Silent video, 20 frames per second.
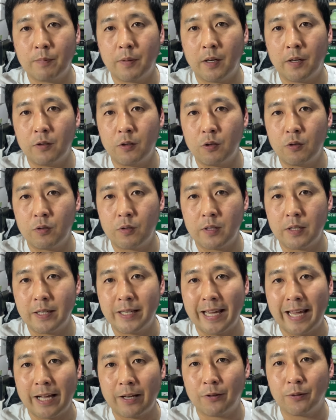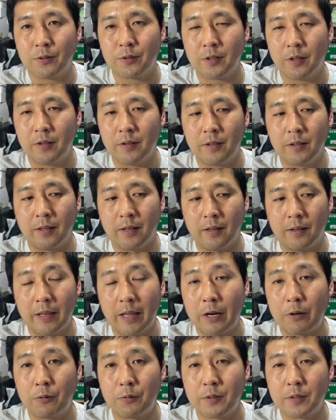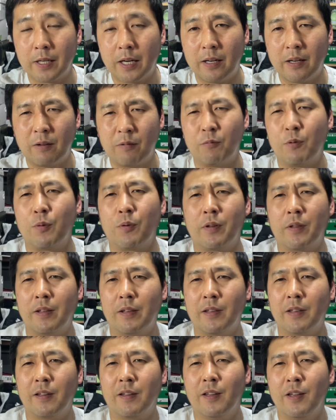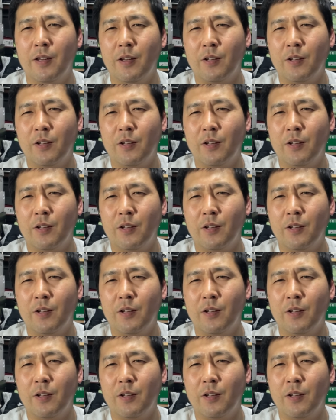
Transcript: but you see the ankles on the lateral side, and we were thinking,